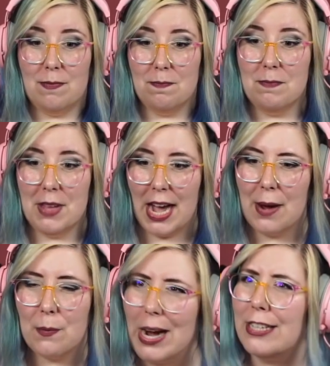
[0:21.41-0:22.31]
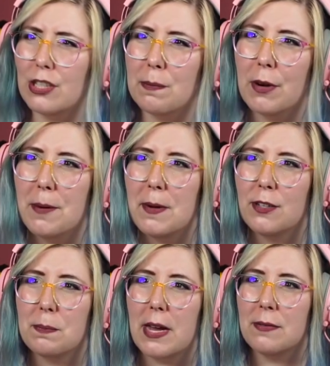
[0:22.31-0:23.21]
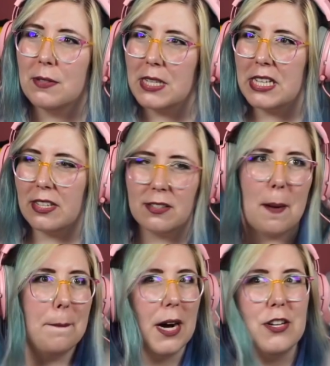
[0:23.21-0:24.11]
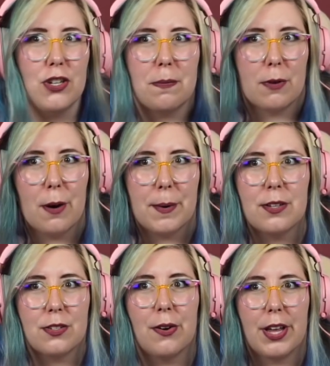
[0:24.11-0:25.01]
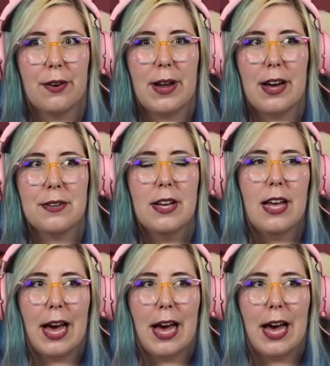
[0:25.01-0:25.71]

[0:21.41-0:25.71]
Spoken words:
not watched the promos, but I've seen there's a bunch of promos going around.